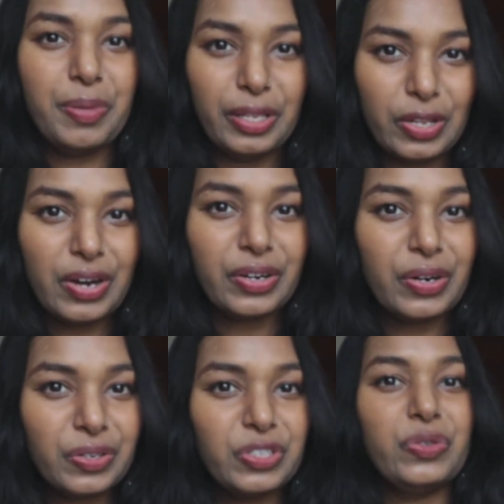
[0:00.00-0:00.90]
bit
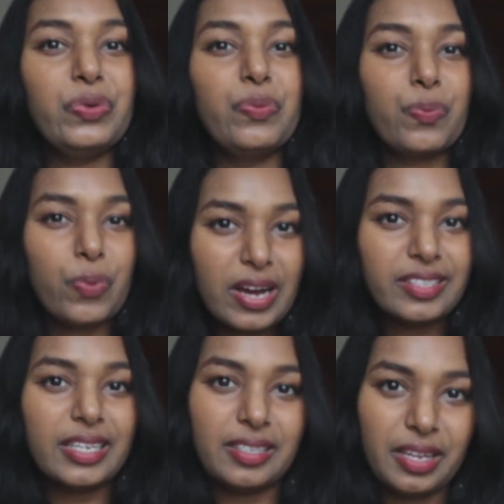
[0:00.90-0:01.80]
longer to
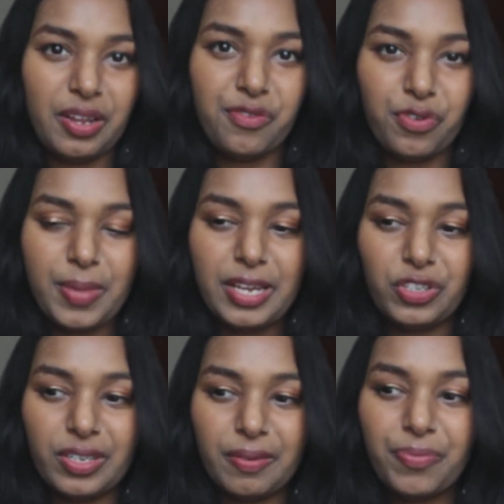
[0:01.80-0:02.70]
process that
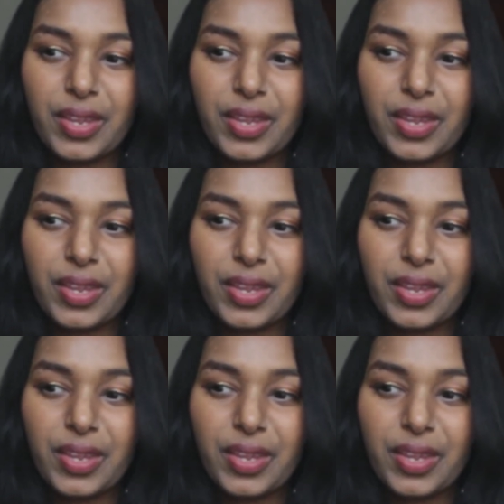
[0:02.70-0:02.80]
information.